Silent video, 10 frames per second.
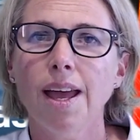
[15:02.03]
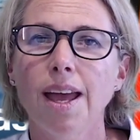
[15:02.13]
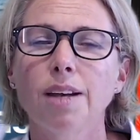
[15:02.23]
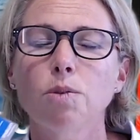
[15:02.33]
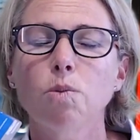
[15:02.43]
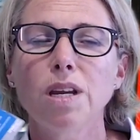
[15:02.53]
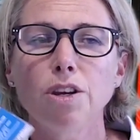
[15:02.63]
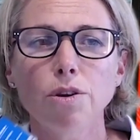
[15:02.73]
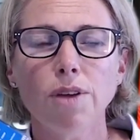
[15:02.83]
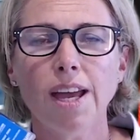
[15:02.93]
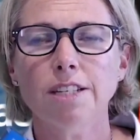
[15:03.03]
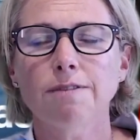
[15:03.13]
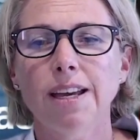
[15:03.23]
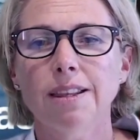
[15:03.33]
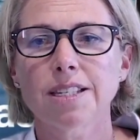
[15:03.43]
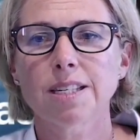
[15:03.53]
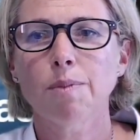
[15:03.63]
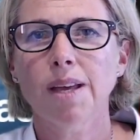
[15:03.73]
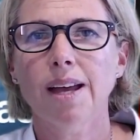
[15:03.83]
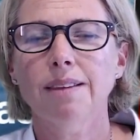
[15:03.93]
And when you activate the
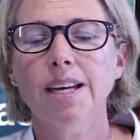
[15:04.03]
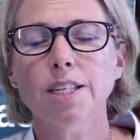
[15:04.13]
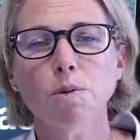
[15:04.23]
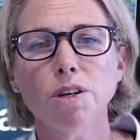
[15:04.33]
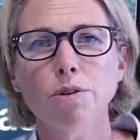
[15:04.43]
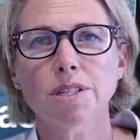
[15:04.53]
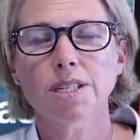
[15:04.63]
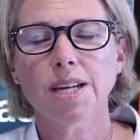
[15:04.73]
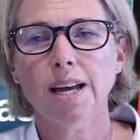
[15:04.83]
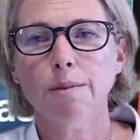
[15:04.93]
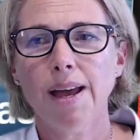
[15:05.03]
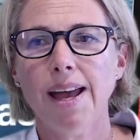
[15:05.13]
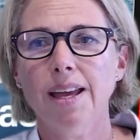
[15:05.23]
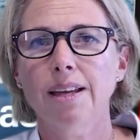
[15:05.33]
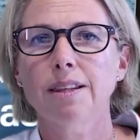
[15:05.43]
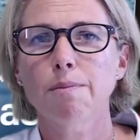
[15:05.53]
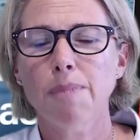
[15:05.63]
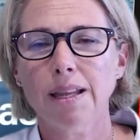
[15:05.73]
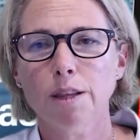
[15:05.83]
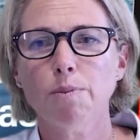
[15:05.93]
SIM card, that's when you start paying the
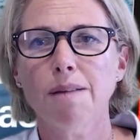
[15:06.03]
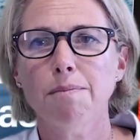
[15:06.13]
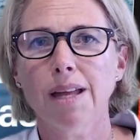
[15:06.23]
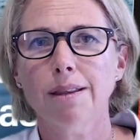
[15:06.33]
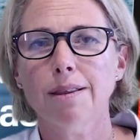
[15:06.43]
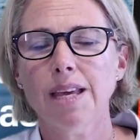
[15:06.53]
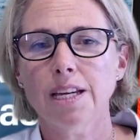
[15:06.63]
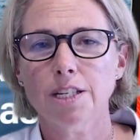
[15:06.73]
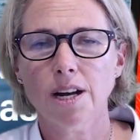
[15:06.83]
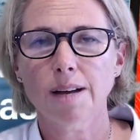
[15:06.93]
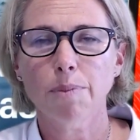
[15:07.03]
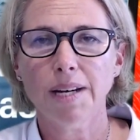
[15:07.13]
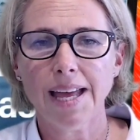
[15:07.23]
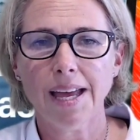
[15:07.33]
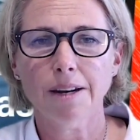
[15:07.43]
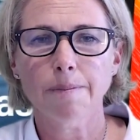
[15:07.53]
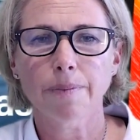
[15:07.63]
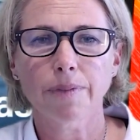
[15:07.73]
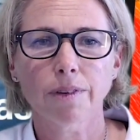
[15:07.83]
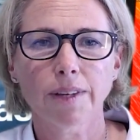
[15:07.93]
month-by-month airtime plan,
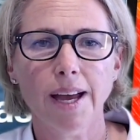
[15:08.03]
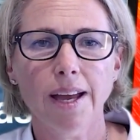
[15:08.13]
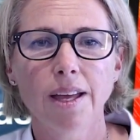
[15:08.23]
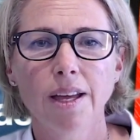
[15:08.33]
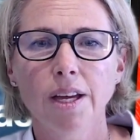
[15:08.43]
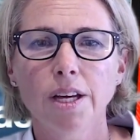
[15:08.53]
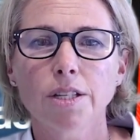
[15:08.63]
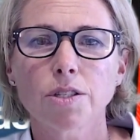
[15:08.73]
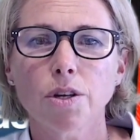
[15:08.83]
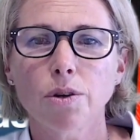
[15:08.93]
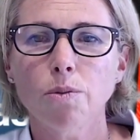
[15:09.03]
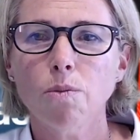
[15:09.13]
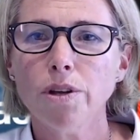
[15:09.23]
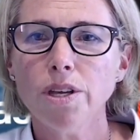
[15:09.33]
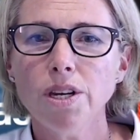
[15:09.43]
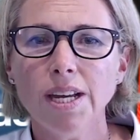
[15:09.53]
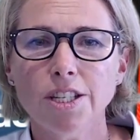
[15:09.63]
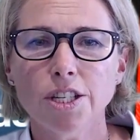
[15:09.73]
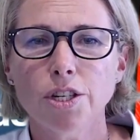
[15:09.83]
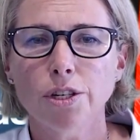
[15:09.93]
okay? So what you need
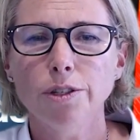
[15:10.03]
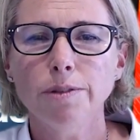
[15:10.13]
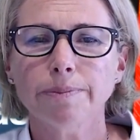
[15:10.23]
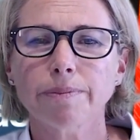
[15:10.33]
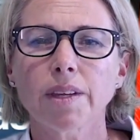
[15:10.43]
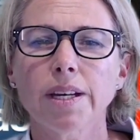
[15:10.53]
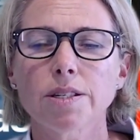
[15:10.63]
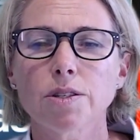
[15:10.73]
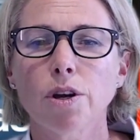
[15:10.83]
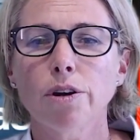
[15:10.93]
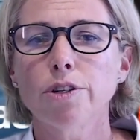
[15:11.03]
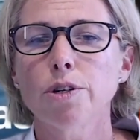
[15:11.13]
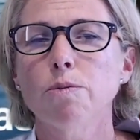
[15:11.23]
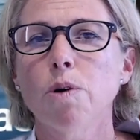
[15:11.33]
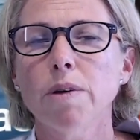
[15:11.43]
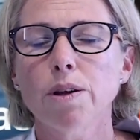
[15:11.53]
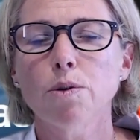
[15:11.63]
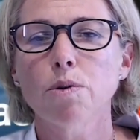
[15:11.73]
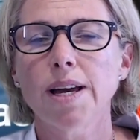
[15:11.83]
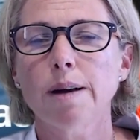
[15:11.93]
to do is go to what we
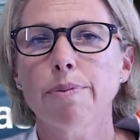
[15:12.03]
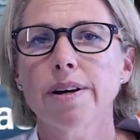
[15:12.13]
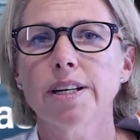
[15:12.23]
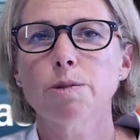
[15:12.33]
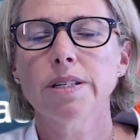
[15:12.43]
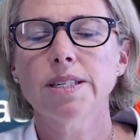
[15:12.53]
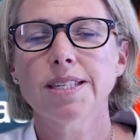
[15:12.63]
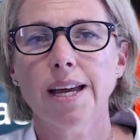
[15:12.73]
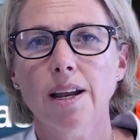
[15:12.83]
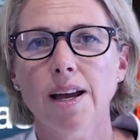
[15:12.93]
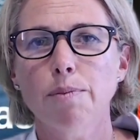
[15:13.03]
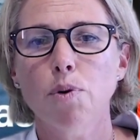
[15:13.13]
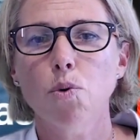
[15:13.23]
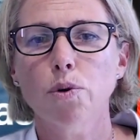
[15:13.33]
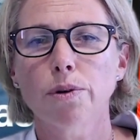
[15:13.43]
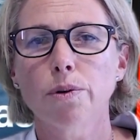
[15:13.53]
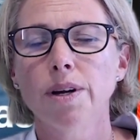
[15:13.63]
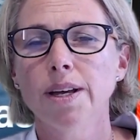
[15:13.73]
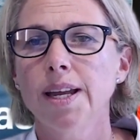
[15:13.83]
call our PredictWind satellite portal.